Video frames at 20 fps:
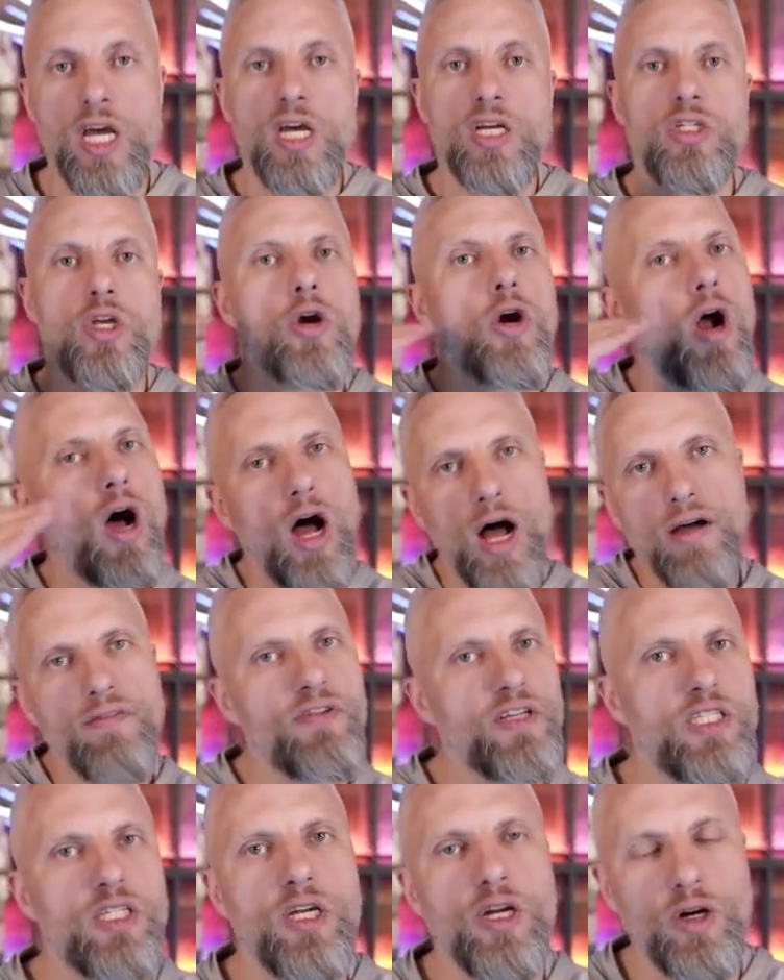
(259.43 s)
so your
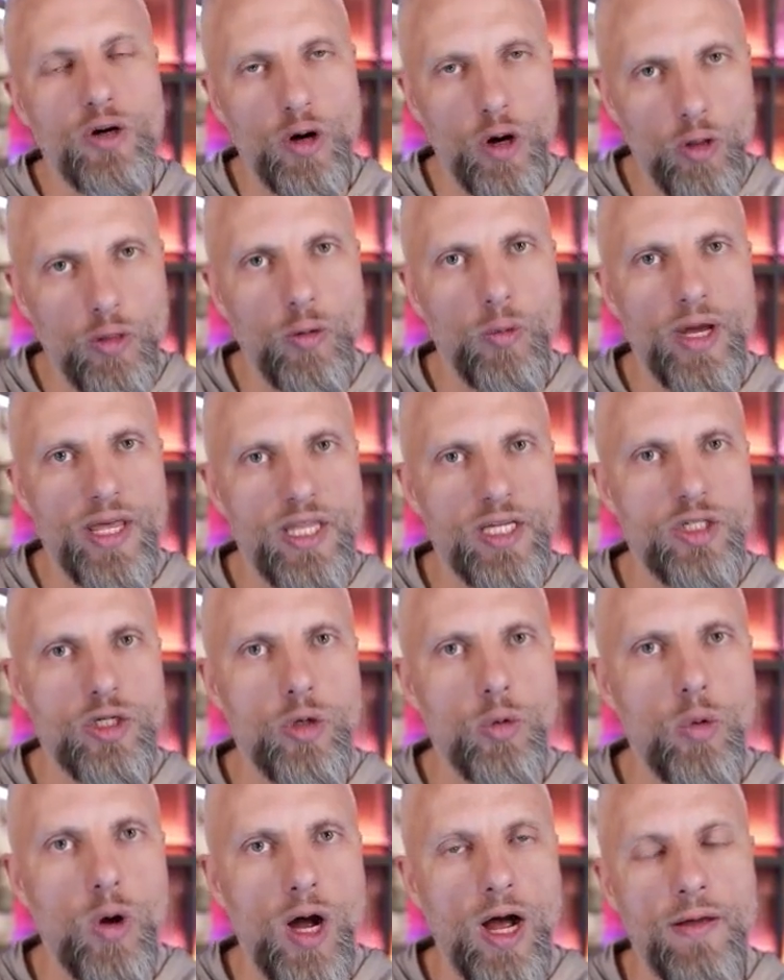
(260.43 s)
office can grow the way that you
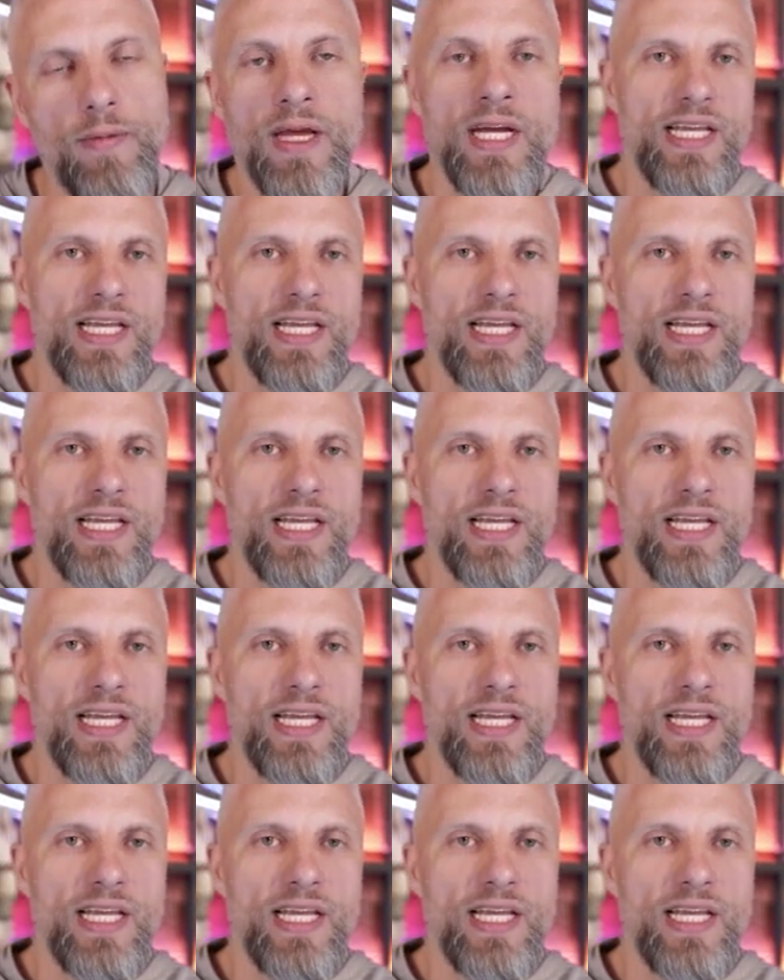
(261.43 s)
want.